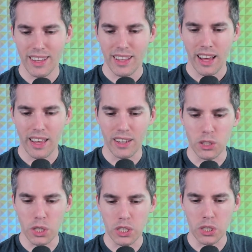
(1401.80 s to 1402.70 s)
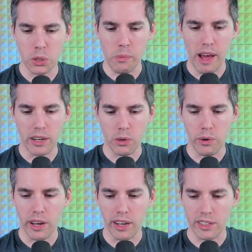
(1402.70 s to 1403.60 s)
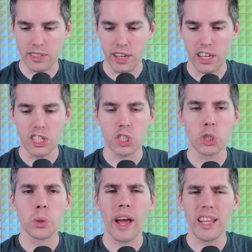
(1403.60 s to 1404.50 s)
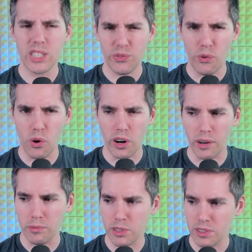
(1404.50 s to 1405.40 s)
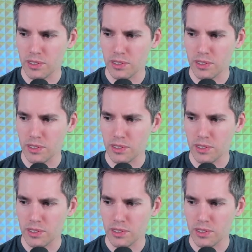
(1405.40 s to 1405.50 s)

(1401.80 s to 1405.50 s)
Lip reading: in a dramatic way, I could say, it transforms